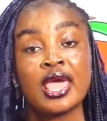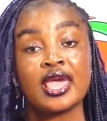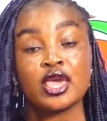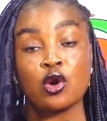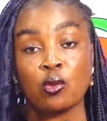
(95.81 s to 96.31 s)

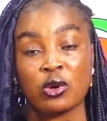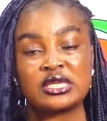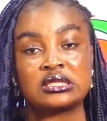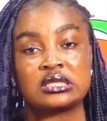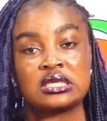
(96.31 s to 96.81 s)
eye Oboy
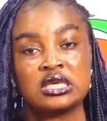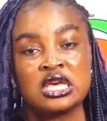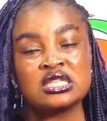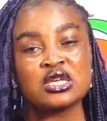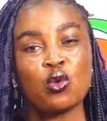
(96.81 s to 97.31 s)
Siki
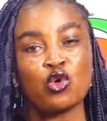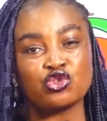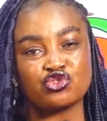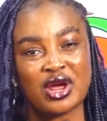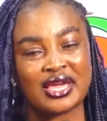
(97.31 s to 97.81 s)
say wo
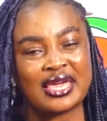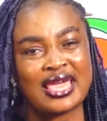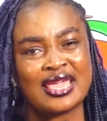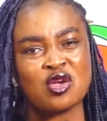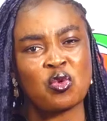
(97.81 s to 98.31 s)
drag
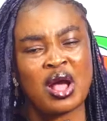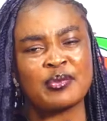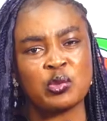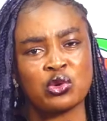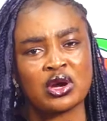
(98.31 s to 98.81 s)
eye
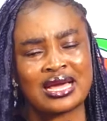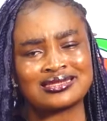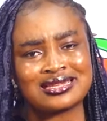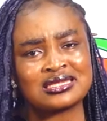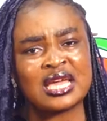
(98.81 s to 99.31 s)
Kwame
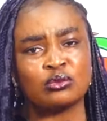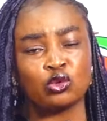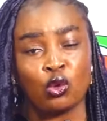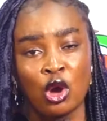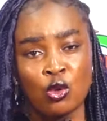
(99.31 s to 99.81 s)
Boga that time no